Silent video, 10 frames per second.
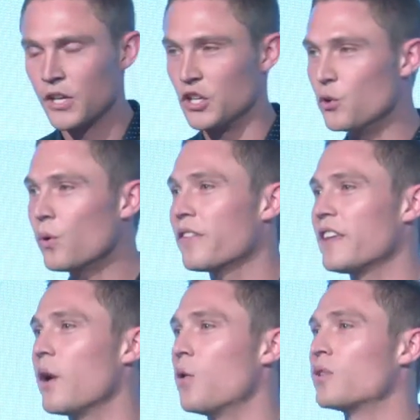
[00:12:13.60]
You are
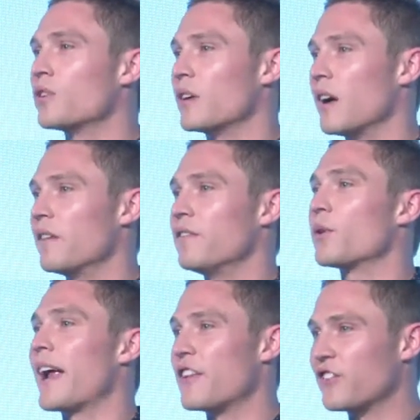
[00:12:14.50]
the owner of
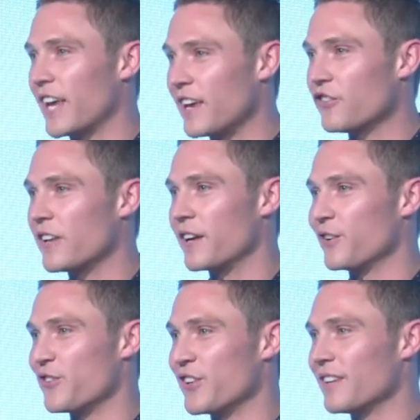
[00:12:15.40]
your education
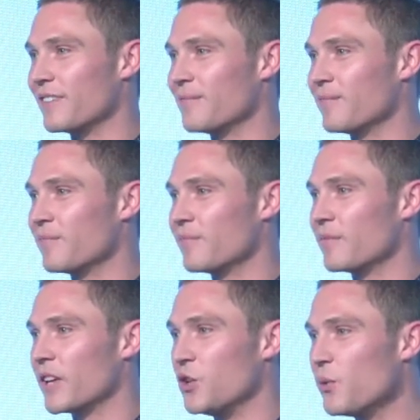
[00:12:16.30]
energy.
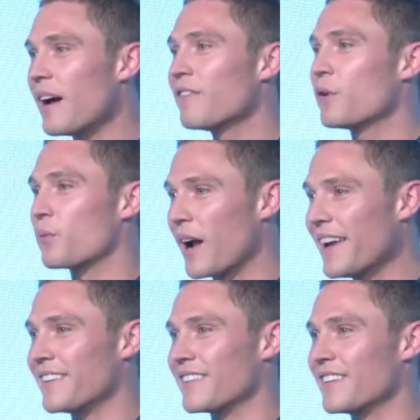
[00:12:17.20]
You have the
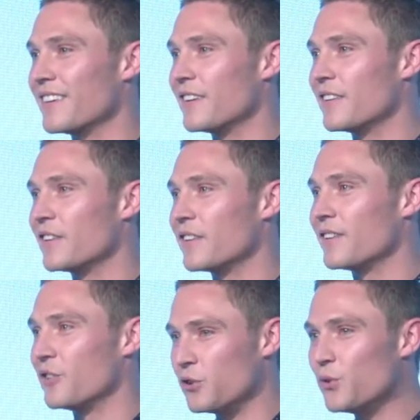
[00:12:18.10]
right to
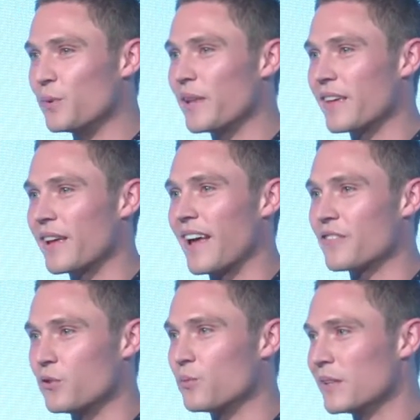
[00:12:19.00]
do with it
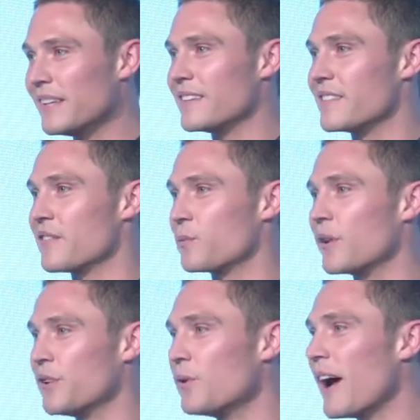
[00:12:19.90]
as you please.
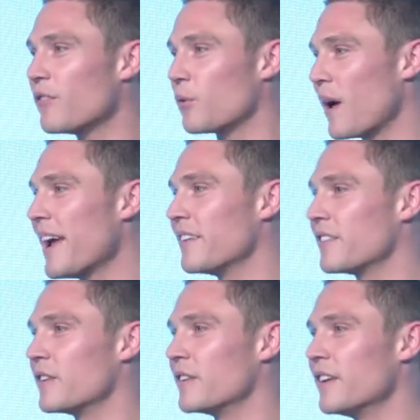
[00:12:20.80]
You have a right
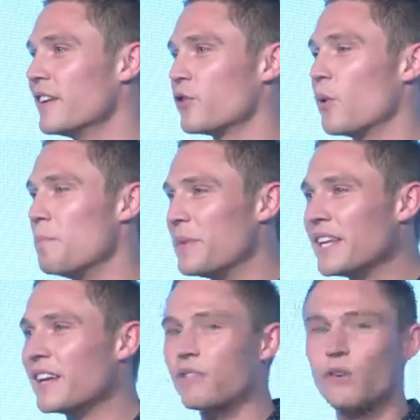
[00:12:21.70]
to a
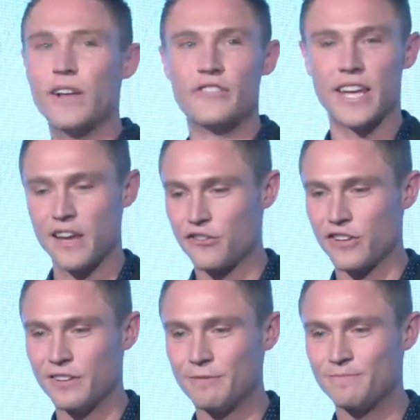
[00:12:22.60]
meaningful
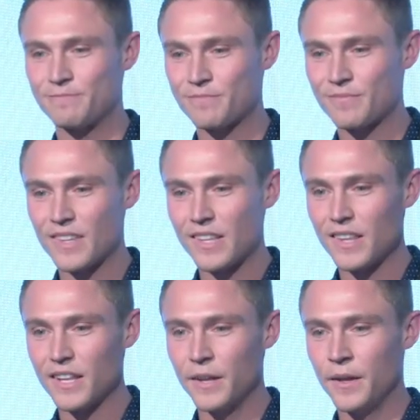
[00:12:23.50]
education.
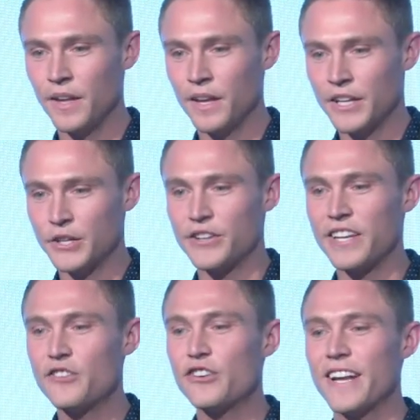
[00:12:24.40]
Your
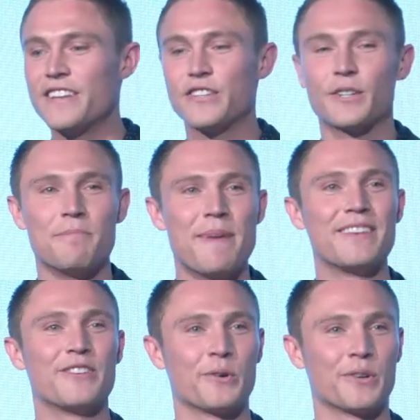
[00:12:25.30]
teacher is your
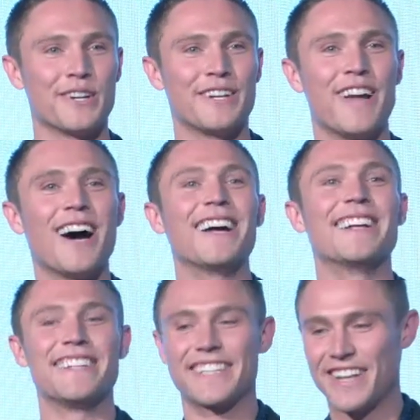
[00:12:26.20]
mentor, not
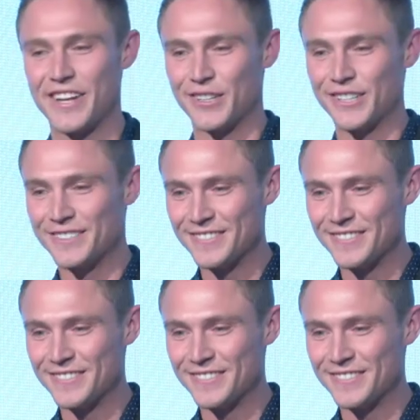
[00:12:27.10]
a dictator.